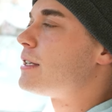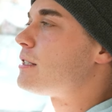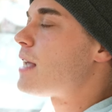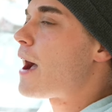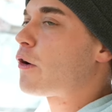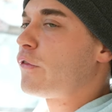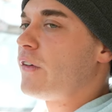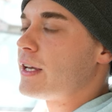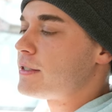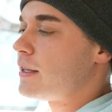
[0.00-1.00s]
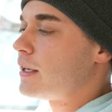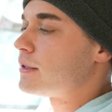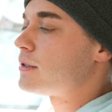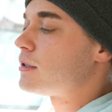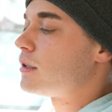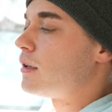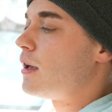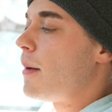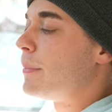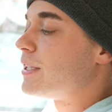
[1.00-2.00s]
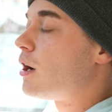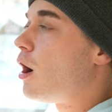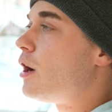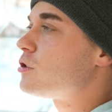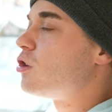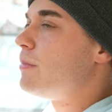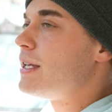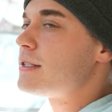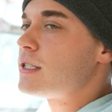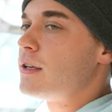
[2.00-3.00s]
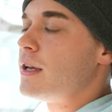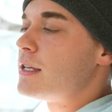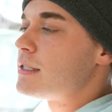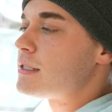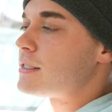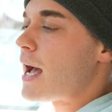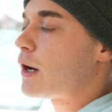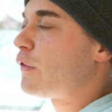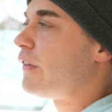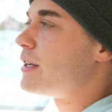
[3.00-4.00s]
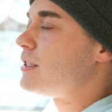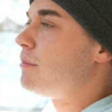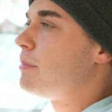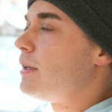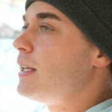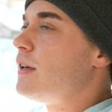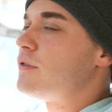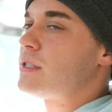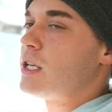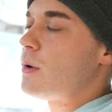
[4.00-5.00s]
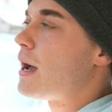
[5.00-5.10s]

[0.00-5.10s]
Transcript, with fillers: to sacrifice things. But that also means sacrificing beliefs that you